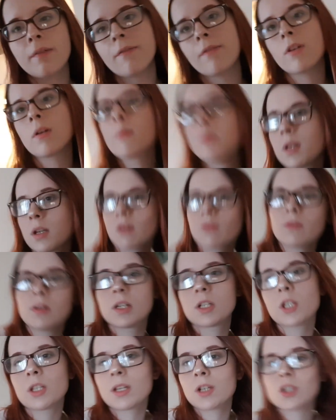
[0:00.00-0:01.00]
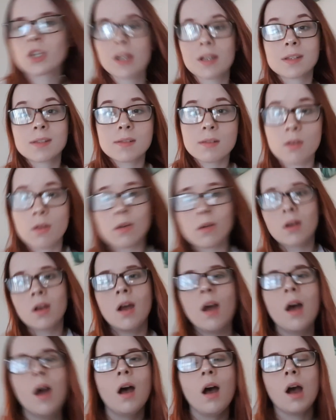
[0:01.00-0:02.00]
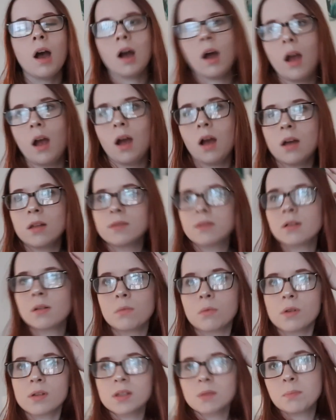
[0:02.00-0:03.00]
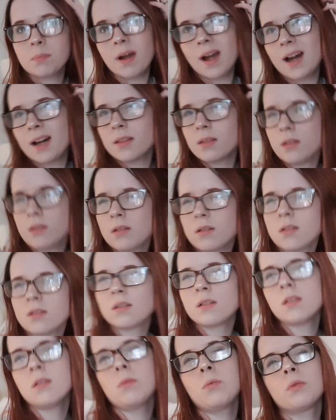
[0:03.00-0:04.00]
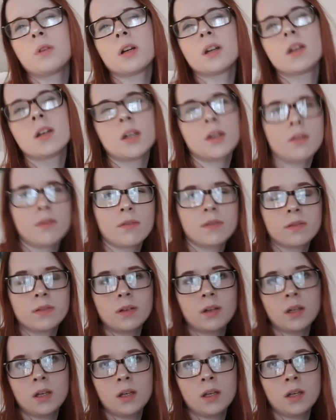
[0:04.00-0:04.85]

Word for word: from the convention, as you guys saw. Uh, there was a panel with